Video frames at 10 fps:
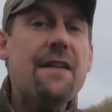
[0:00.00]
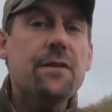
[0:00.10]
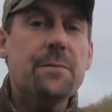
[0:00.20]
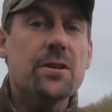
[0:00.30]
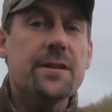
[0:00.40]

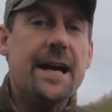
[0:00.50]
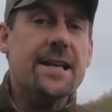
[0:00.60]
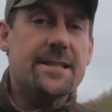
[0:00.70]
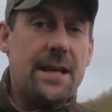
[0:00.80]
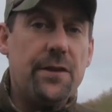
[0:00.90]
every Monday,
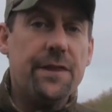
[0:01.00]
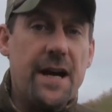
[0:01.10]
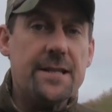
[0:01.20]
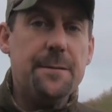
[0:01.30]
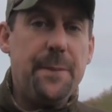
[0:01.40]

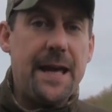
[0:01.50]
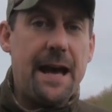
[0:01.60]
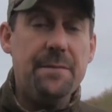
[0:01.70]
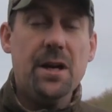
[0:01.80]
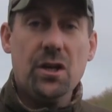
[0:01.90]
7:30
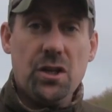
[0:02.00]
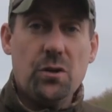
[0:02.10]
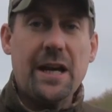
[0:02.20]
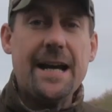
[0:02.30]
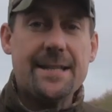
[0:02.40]
p.m.
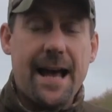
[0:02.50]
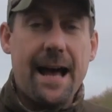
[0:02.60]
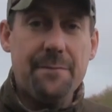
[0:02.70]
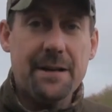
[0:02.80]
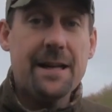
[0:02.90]
UK
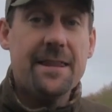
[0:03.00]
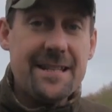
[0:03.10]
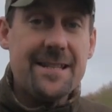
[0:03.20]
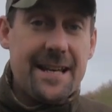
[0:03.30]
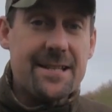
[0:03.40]
time.
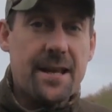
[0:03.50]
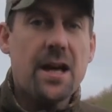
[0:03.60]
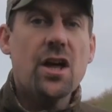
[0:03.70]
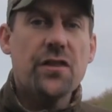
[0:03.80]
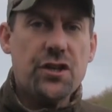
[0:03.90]
This is
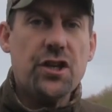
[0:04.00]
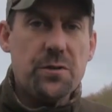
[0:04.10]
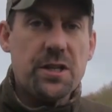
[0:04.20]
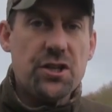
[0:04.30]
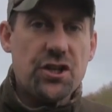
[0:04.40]
The
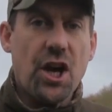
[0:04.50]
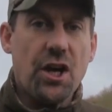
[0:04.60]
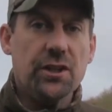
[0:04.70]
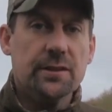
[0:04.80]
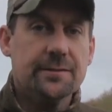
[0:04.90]
Shooting Show.